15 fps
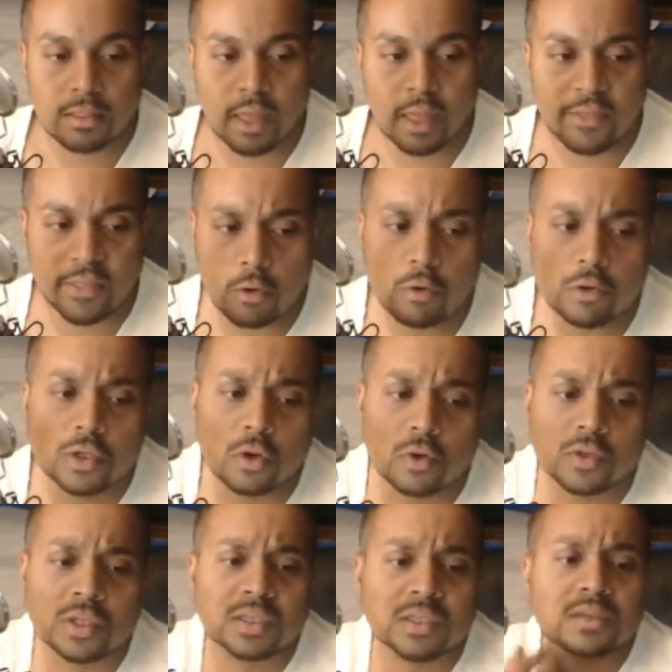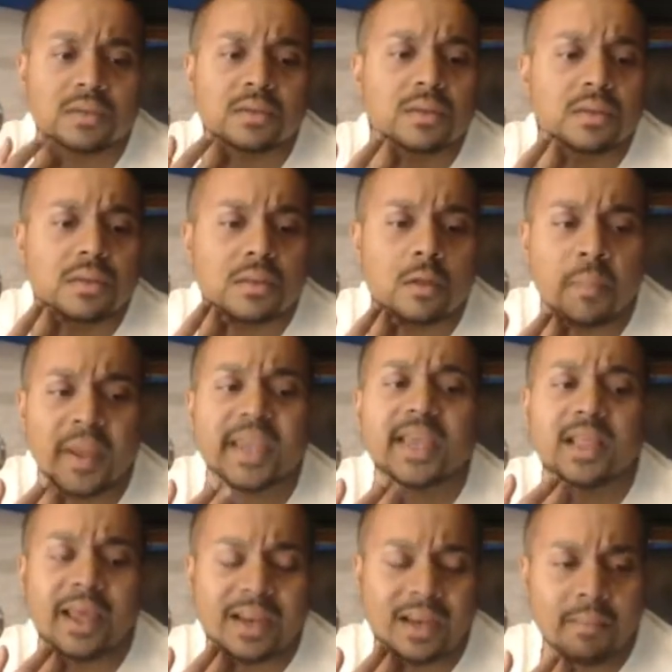I think the Usos, no,
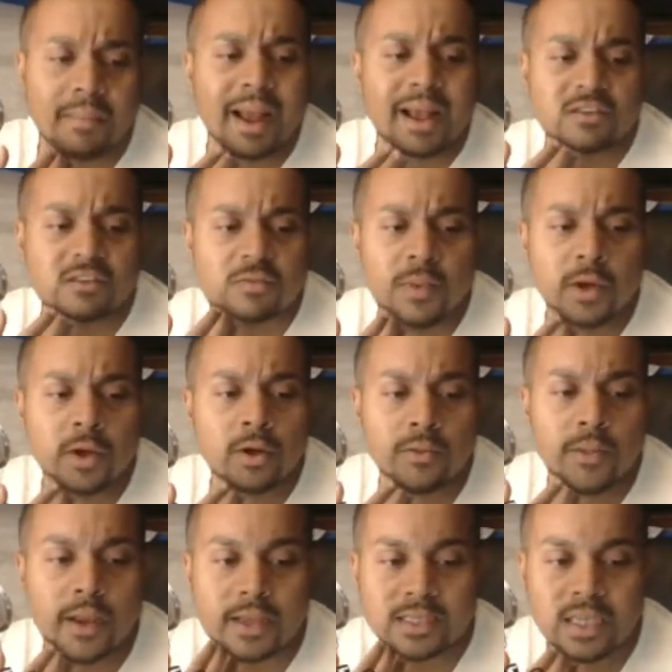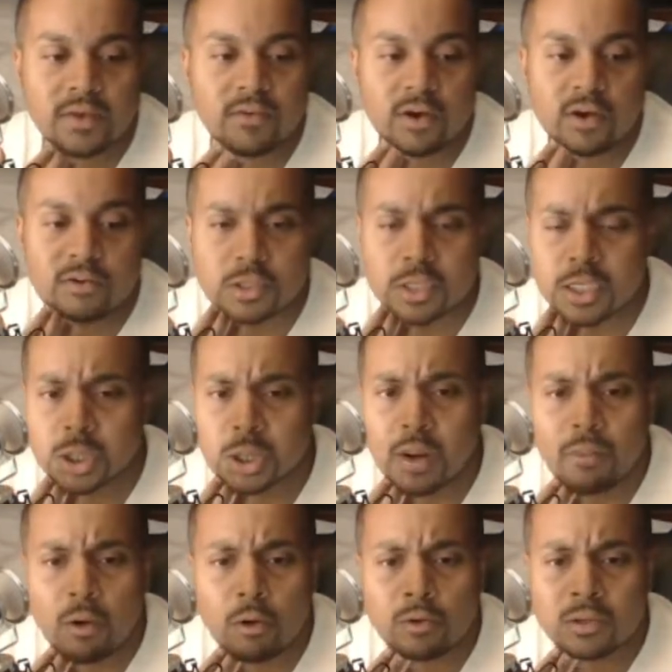Biggie landed a massive spear, and then Xavier used his
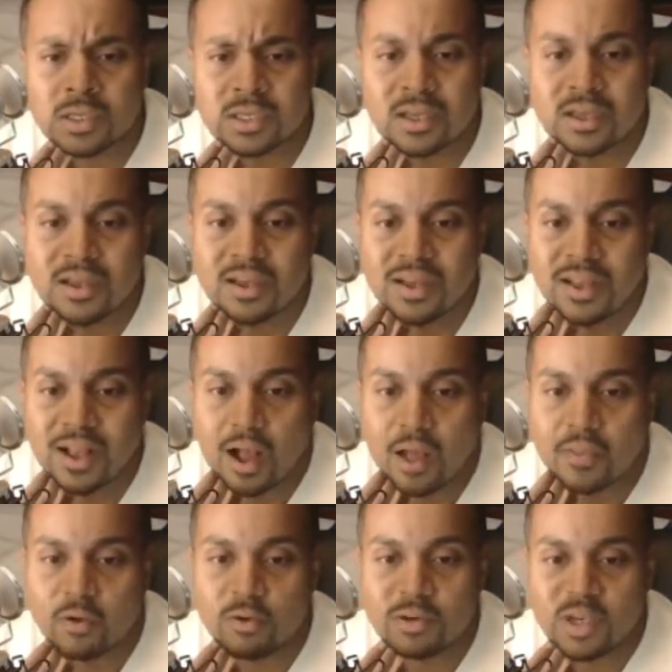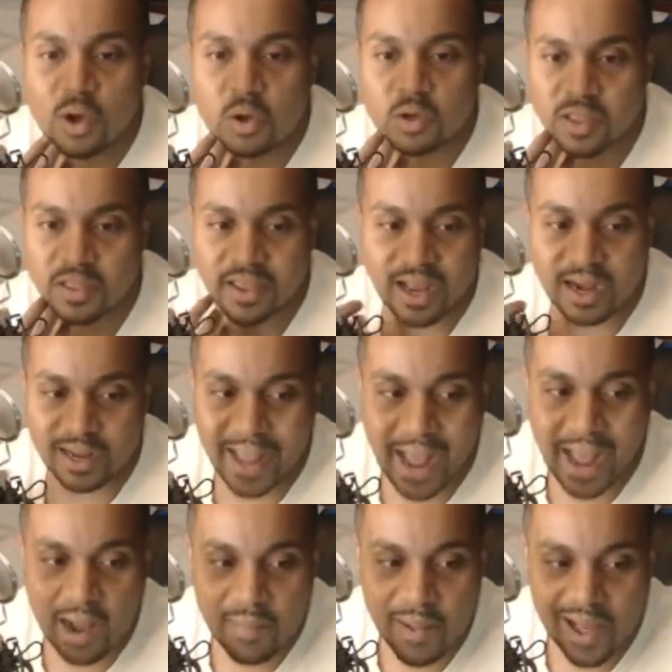trombones on the Usos, and they got a
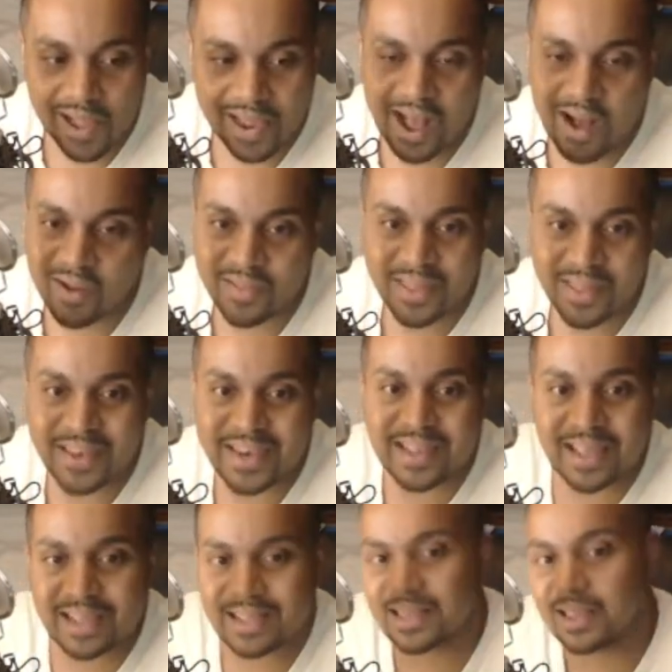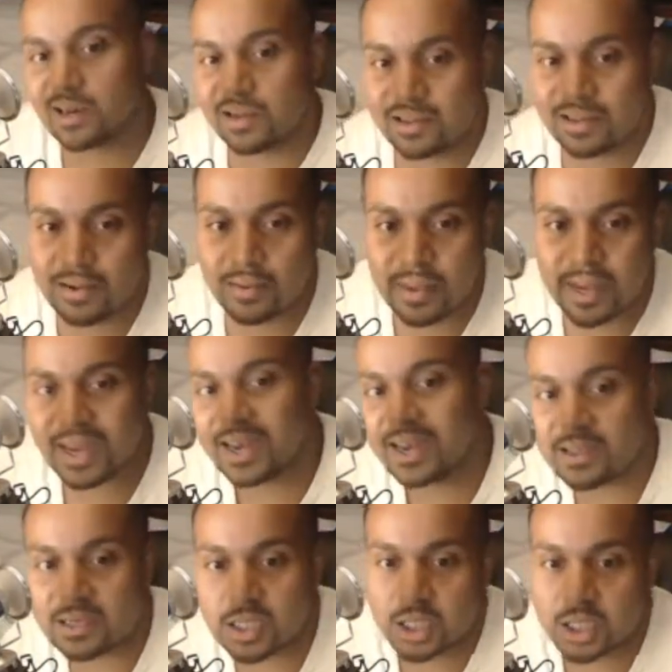cowbell out, and then they did like Biggie did a little
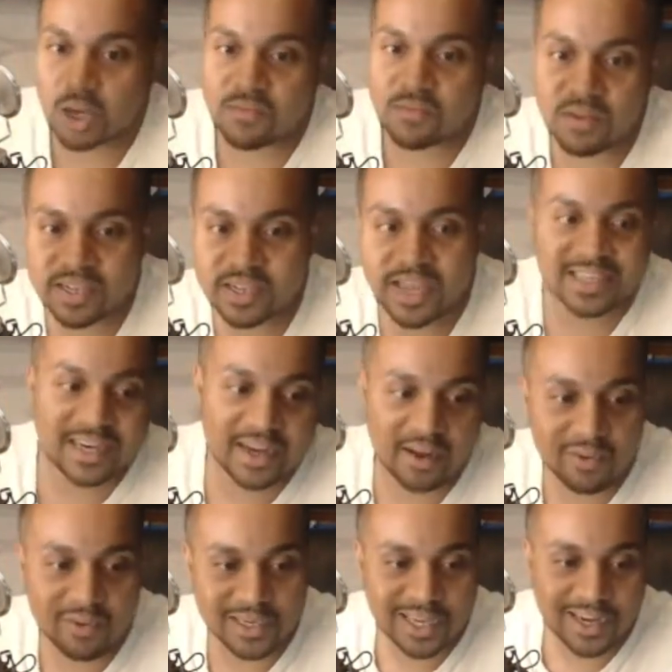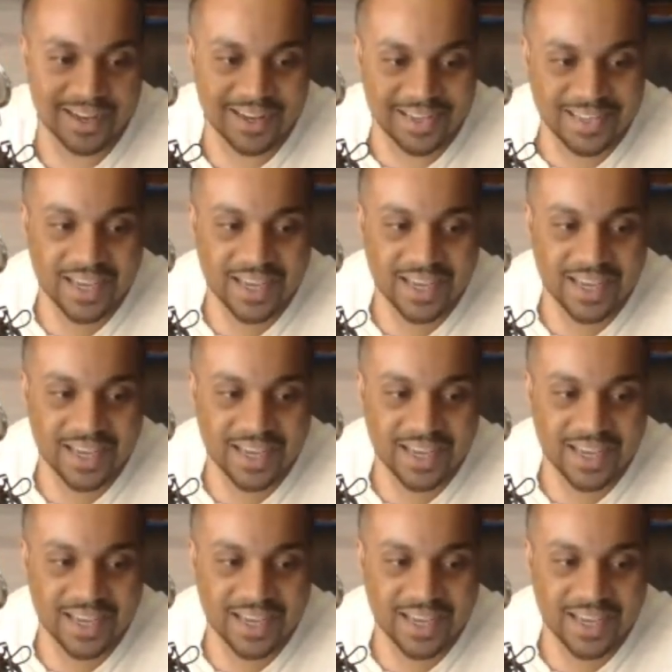shuffle dance that he always does.